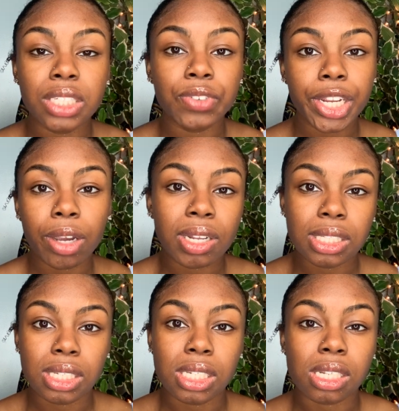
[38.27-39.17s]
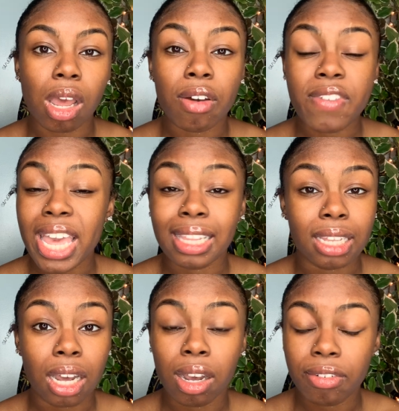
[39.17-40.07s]
video consists of a
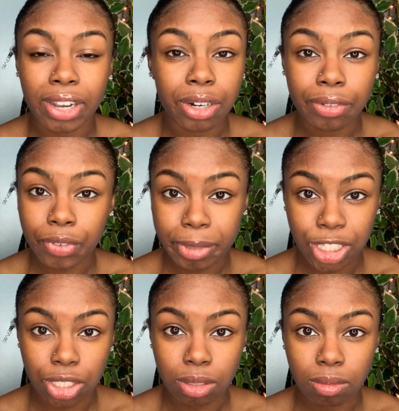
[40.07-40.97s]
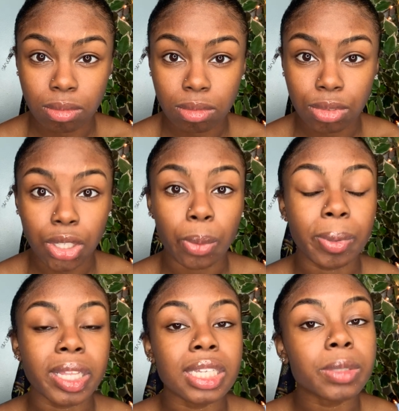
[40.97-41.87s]
lot of vital information, so
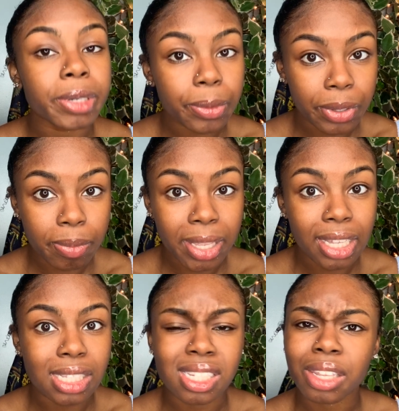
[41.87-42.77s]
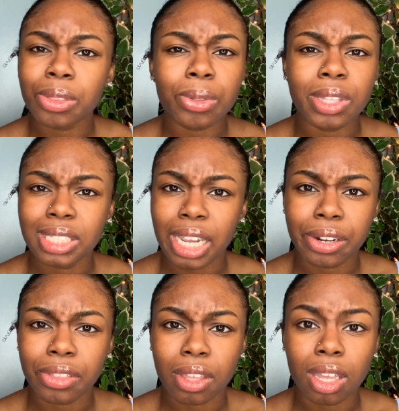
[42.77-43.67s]
please bear with me and stick through the entire
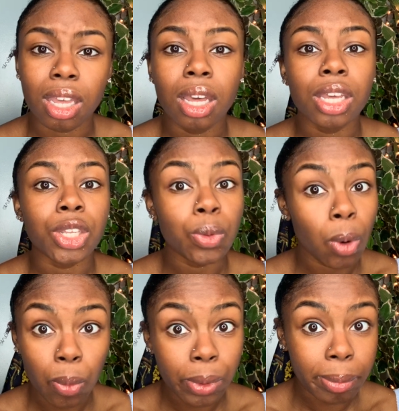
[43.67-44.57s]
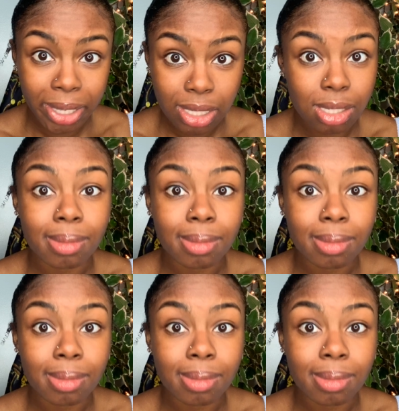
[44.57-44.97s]
thing. You won't want to miss